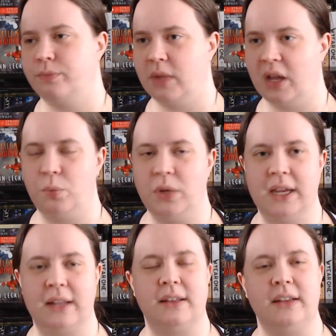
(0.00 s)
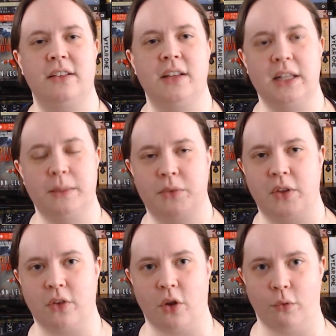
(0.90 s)
And we get these
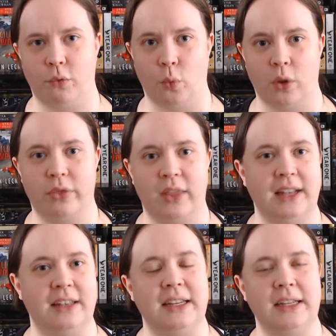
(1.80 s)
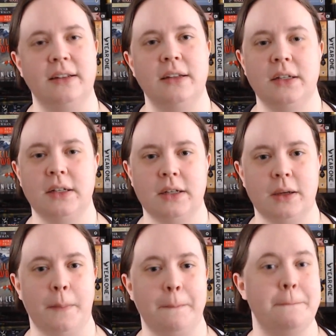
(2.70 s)
glimpses of what they did
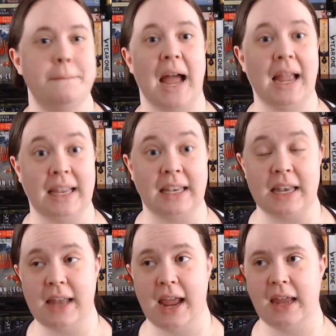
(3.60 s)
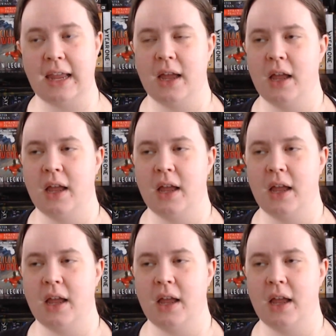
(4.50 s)
back in the day.